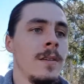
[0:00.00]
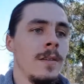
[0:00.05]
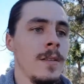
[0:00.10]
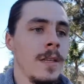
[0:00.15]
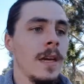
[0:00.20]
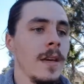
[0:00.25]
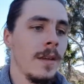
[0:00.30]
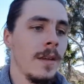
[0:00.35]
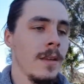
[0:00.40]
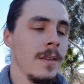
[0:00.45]

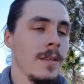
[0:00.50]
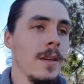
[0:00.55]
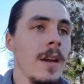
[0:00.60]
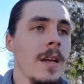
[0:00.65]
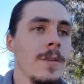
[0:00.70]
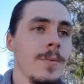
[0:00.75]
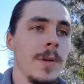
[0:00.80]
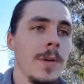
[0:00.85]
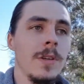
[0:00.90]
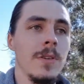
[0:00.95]
yeah, so
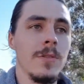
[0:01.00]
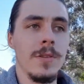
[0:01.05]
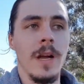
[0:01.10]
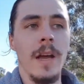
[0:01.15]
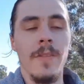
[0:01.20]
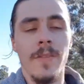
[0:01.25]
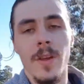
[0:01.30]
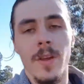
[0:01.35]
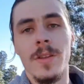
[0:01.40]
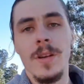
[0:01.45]
as per usual, I
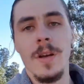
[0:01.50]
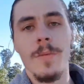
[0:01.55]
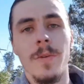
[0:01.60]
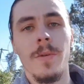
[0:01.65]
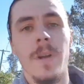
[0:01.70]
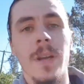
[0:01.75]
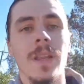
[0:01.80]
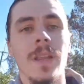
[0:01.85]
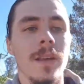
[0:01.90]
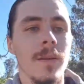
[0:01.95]
have no time to do
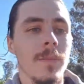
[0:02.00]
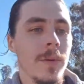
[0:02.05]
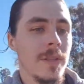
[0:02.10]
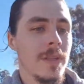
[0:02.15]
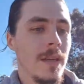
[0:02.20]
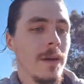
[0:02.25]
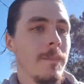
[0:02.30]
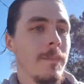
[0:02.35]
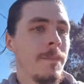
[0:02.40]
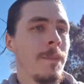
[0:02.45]
anything, but
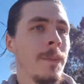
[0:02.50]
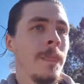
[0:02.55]
um,